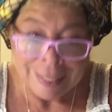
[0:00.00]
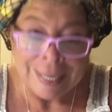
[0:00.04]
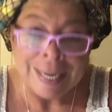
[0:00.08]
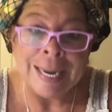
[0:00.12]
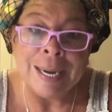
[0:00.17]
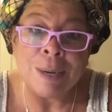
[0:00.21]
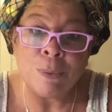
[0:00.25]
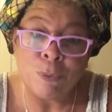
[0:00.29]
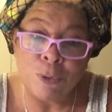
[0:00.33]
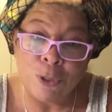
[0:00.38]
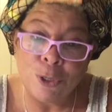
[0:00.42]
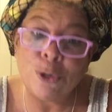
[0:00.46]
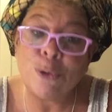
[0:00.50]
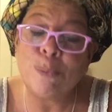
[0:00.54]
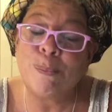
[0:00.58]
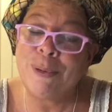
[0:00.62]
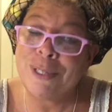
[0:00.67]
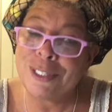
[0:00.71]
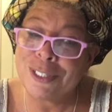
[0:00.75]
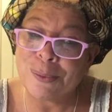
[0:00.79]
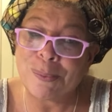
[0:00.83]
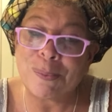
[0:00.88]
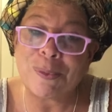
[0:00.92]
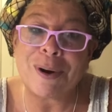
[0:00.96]
And we will be
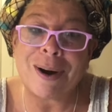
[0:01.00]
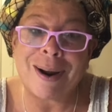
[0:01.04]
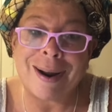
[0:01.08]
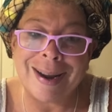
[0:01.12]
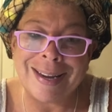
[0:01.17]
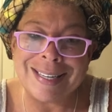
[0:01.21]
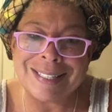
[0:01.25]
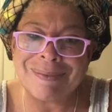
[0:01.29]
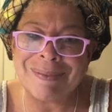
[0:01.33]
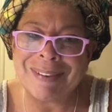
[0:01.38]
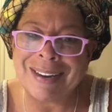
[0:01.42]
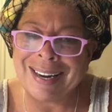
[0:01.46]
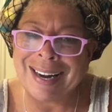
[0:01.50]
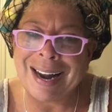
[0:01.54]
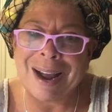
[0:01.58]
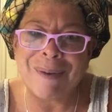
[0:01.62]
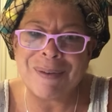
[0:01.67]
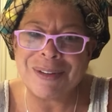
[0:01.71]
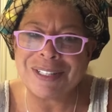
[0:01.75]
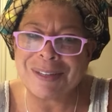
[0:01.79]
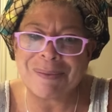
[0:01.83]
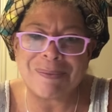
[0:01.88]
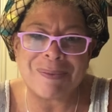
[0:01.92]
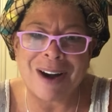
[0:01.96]
surprised, man. I
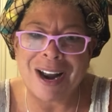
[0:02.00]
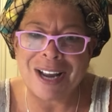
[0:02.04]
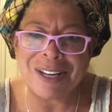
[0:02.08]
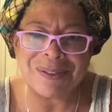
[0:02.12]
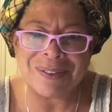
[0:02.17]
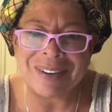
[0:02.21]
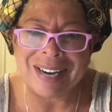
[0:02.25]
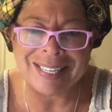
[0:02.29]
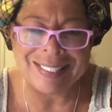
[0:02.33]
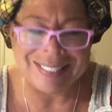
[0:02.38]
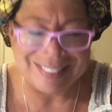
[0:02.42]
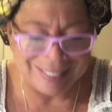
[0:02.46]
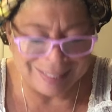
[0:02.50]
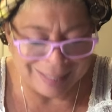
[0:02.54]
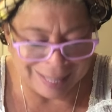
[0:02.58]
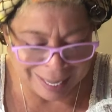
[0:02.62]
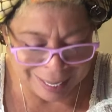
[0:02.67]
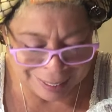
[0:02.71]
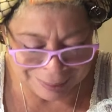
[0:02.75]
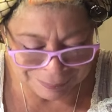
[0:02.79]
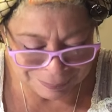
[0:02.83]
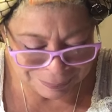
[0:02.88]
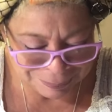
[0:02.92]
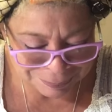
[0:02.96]
was surprised when I did
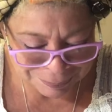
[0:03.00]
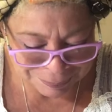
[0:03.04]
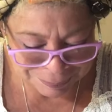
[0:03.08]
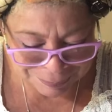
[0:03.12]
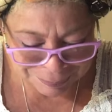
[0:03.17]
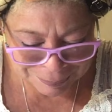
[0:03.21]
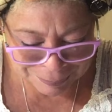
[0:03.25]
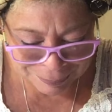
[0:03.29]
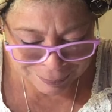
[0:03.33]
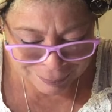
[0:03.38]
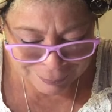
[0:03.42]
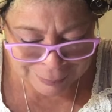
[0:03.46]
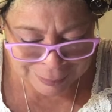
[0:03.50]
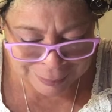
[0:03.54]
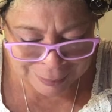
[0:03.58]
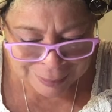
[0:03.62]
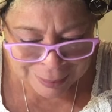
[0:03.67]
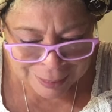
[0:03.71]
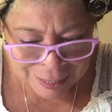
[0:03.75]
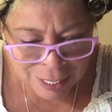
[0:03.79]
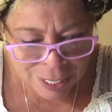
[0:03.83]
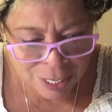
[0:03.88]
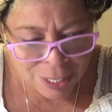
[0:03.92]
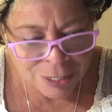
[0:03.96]
that.
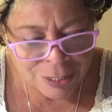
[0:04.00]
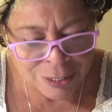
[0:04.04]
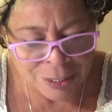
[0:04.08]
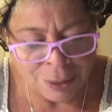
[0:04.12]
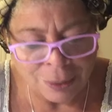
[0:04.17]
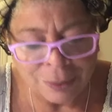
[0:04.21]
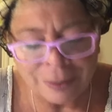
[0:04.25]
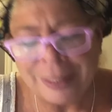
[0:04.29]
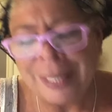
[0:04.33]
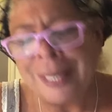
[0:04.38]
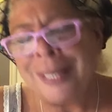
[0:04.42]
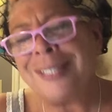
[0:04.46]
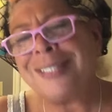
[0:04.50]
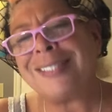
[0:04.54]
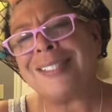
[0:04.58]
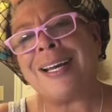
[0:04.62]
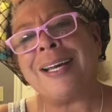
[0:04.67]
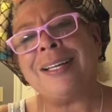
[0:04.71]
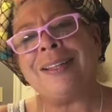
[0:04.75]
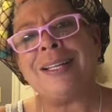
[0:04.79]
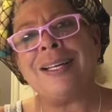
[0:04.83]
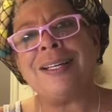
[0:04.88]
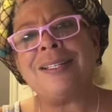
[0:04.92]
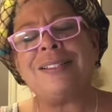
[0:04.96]
So things
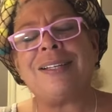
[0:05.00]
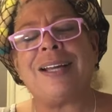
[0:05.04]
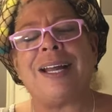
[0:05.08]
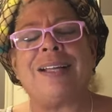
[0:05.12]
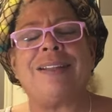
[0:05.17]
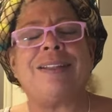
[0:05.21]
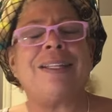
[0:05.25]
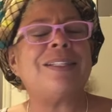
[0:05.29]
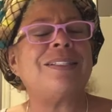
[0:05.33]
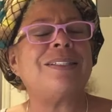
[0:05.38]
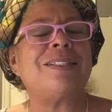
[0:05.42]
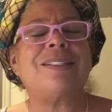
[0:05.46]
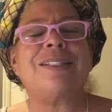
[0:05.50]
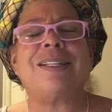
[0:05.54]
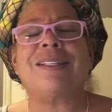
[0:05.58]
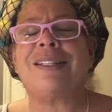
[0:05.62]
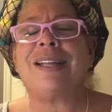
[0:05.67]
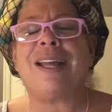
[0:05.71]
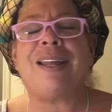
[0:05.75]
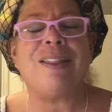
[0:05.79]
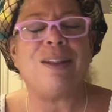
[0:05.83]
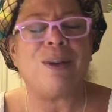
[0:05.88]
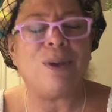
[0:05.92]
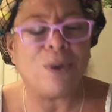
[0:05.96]
say things like this is the
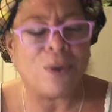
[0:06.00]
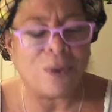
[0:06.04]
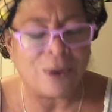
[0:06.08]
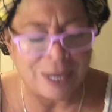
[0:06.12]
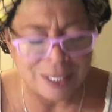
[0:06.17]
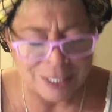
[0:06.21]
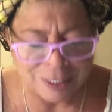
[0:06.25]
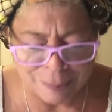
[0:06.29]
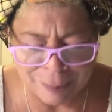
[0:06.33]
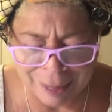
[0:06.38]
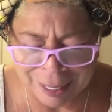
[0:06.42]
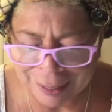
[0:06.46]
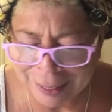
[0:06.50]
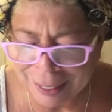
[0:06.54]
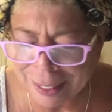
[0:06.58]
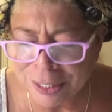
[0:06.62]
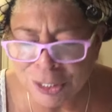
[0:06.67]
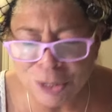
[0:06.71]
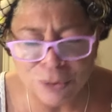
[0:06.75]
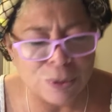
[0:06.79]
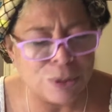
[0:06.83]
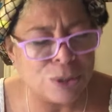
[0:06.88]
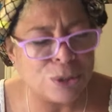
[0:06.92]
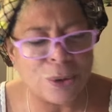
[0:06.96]
day the Lord has made. Let
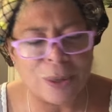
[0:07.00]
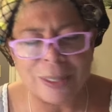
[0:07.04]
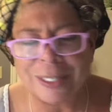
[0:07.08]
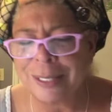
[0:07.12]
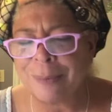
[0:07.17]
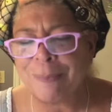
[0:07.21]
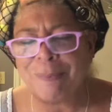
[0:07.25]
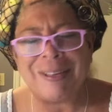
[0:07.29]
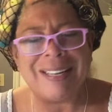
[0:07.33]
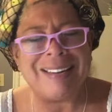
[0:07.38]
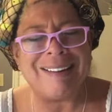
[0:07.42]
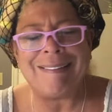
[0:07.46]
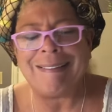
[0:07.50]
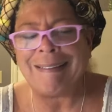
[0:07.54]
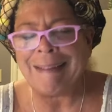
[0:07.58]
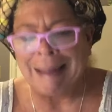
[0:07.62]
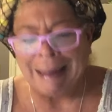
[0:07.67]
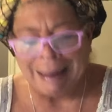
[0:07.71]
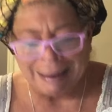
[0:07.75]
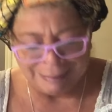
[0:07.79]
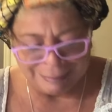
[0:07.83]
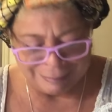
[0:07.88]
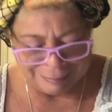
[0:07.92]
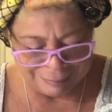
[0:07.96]
us rejoice and be
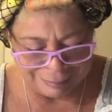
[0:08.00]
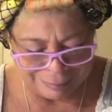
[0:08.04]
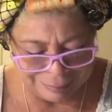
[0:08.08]
glad in